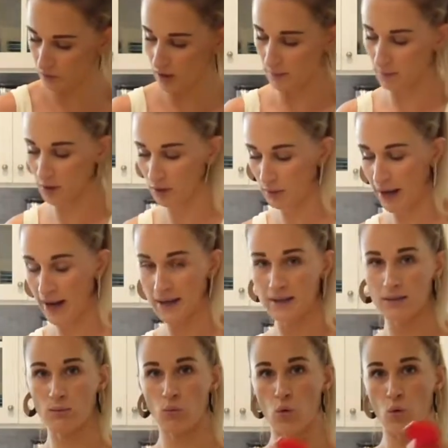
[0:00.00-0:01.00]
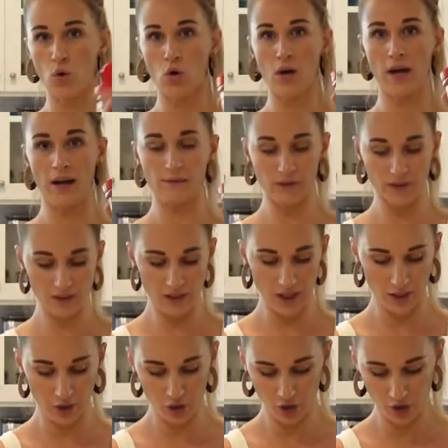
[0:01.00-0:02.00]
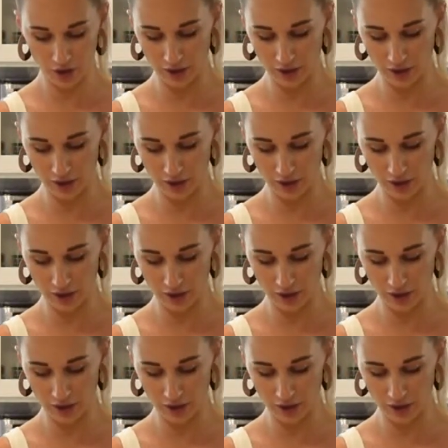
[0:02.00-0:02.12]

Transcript: I'm going to add some more. I haven't touched